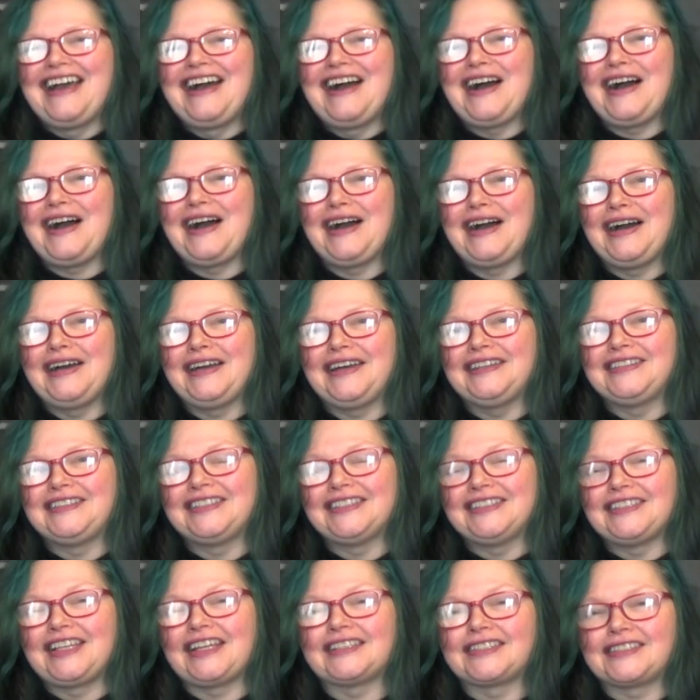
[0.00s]

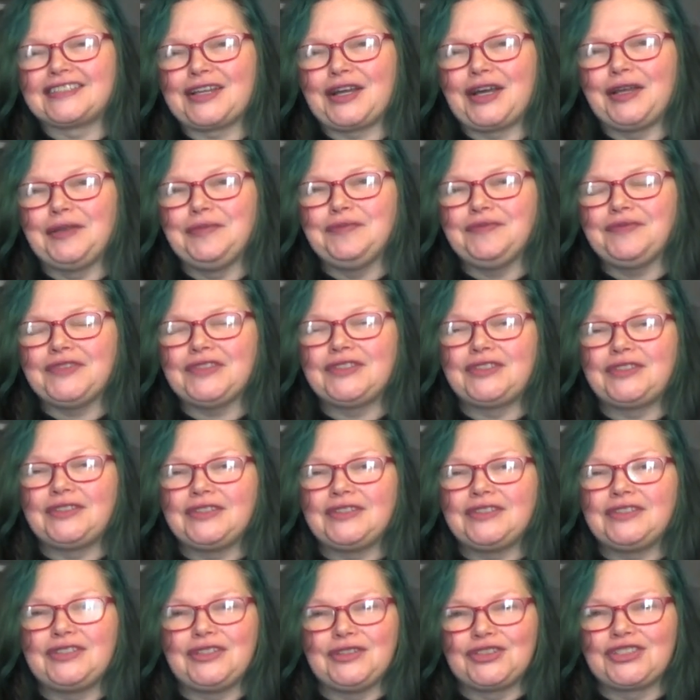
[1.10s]
Until next time,
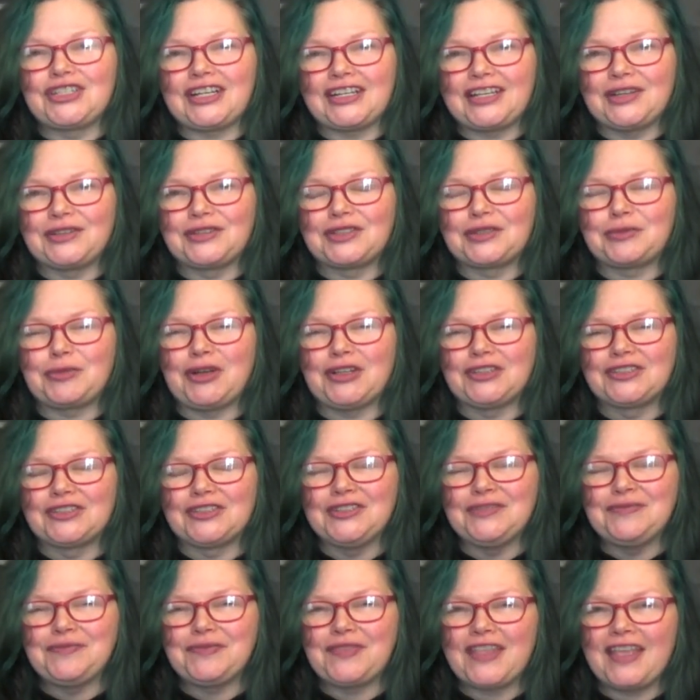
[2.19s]
do check out the
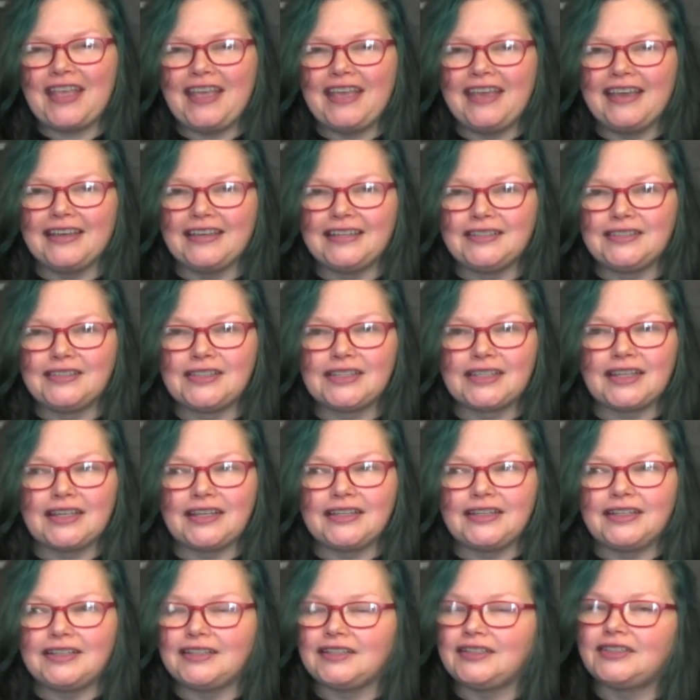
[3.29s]
sponsor. And
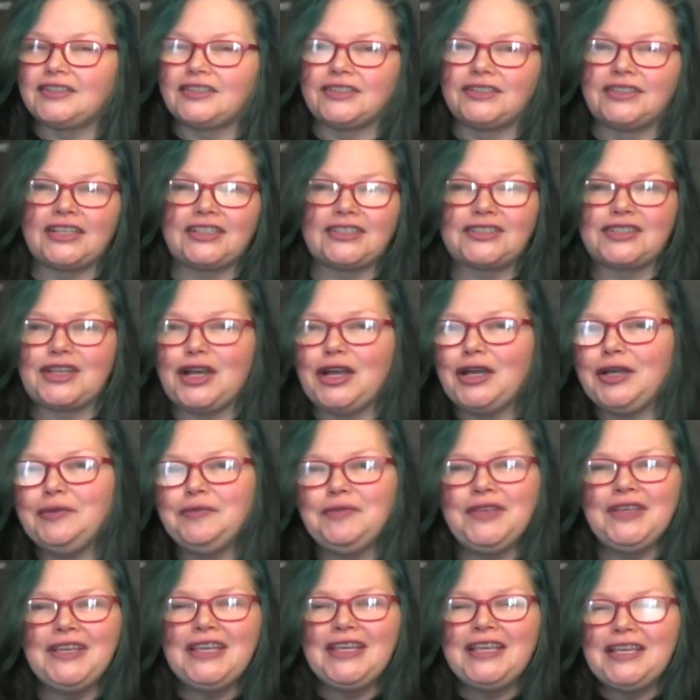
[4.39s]
until next
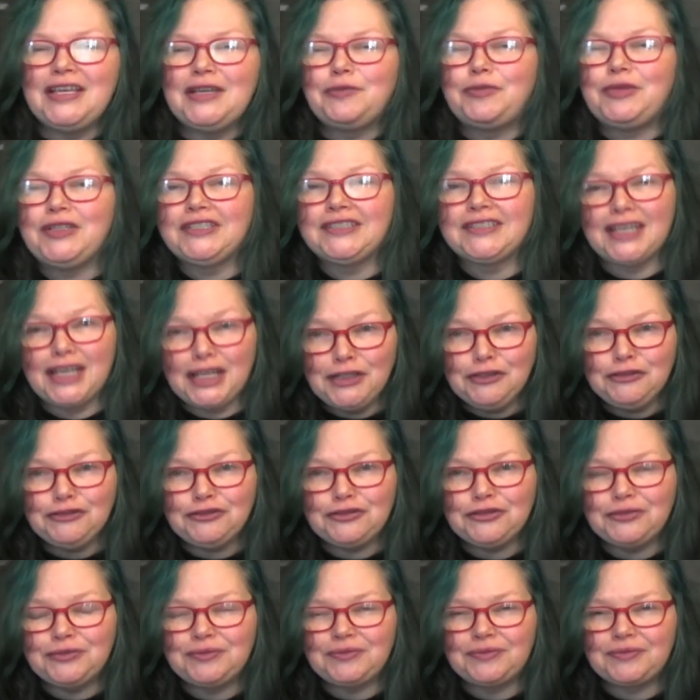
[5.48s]
time, be
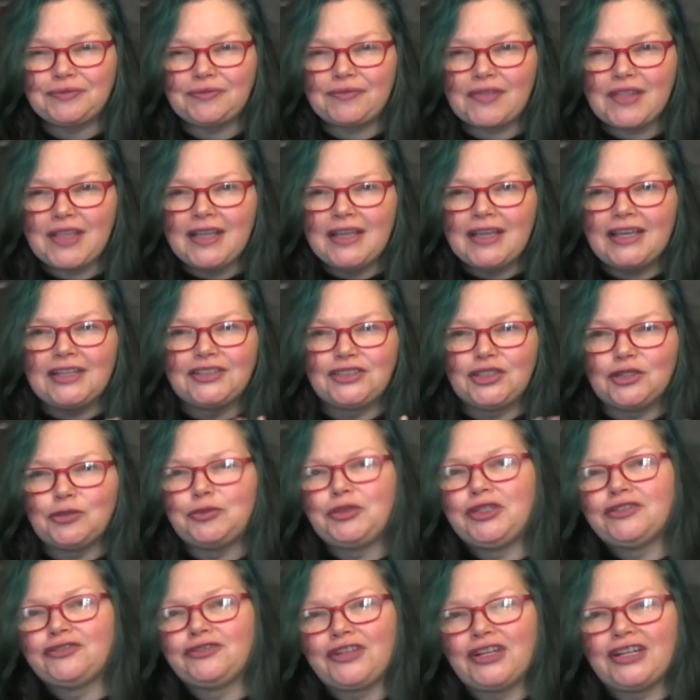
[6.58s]
safe and don't be
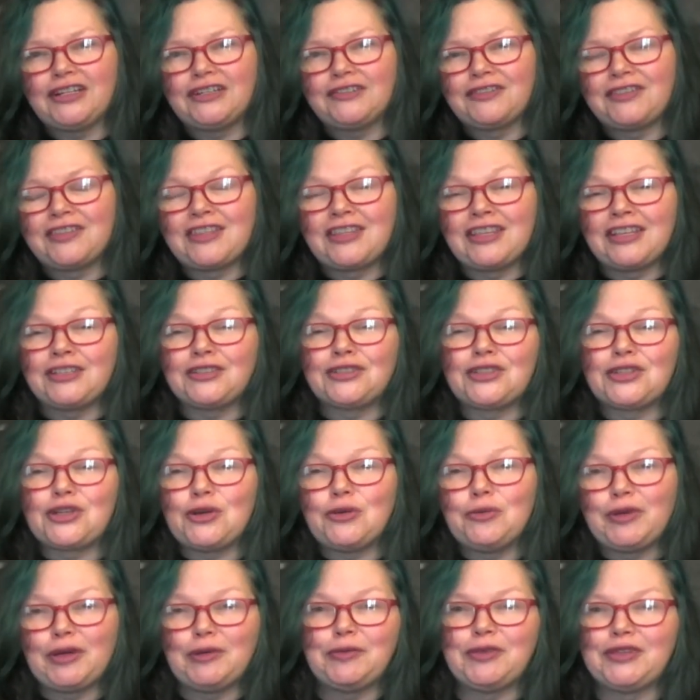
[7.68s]
afraid of the things that go
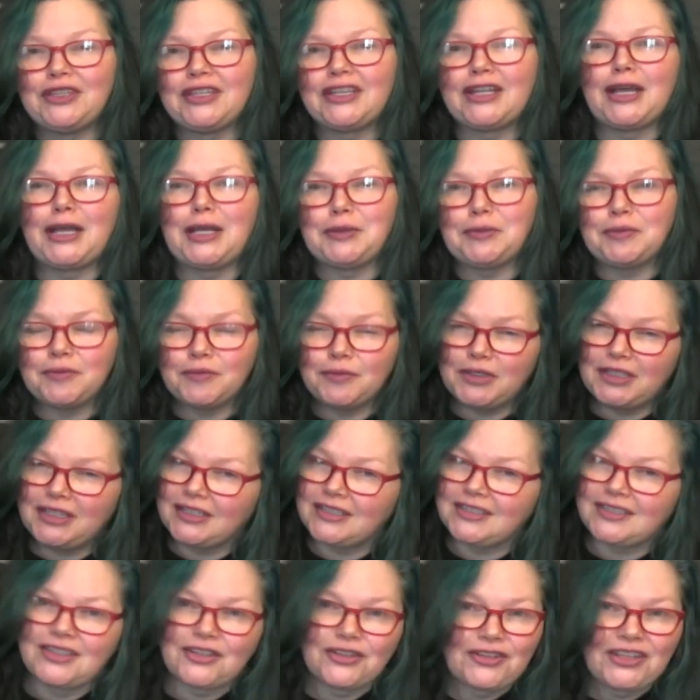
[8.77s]
bump in the night,
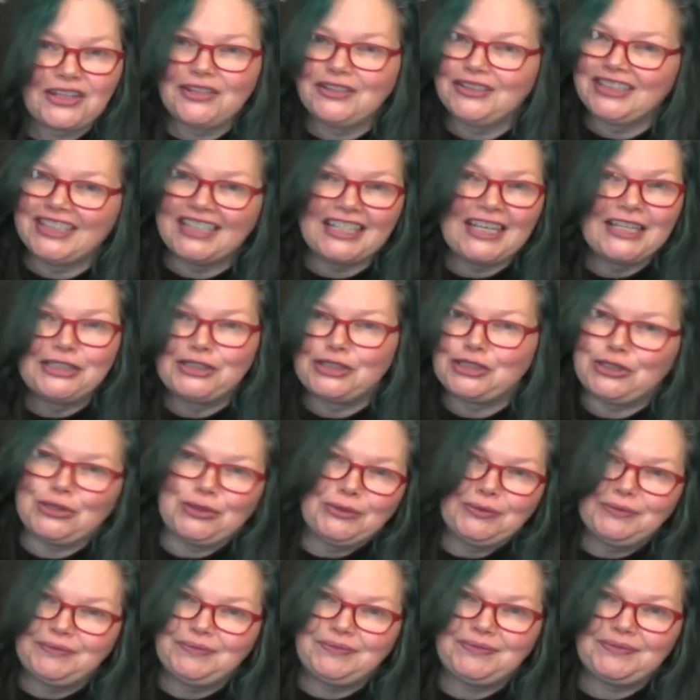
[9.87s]
because they're there in the light too.